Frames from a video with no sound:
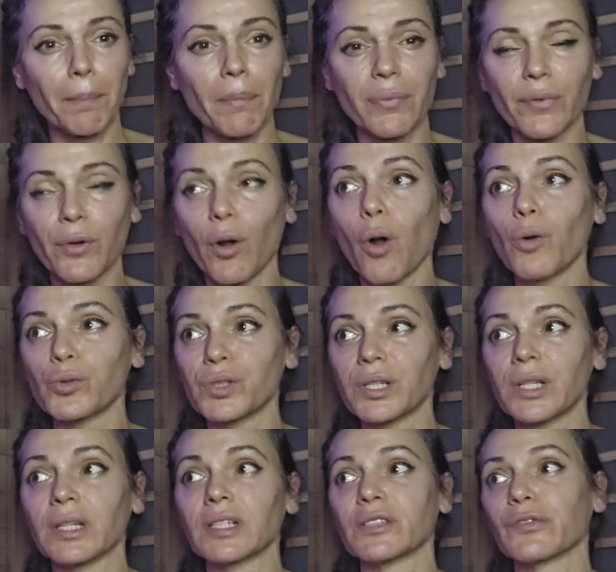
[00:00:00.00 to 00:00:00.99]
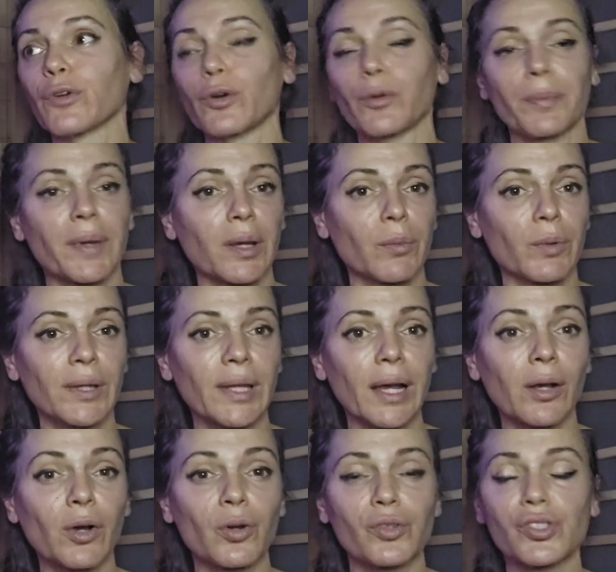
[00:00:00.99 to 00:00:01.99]
whole seed is forming with
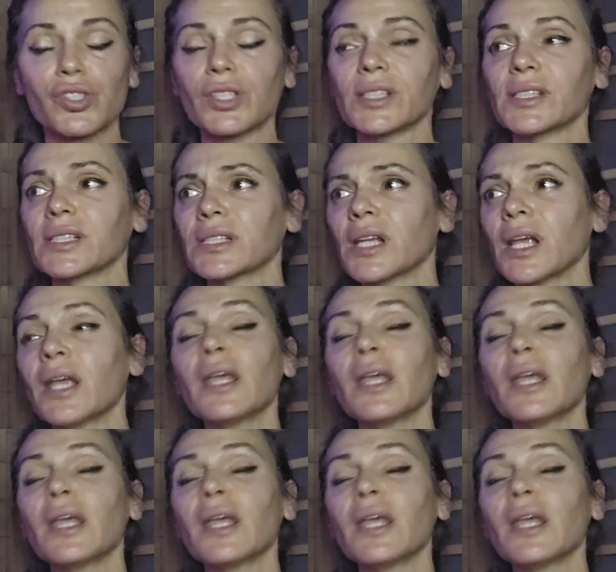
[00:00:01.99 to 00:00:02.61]
that consciousness.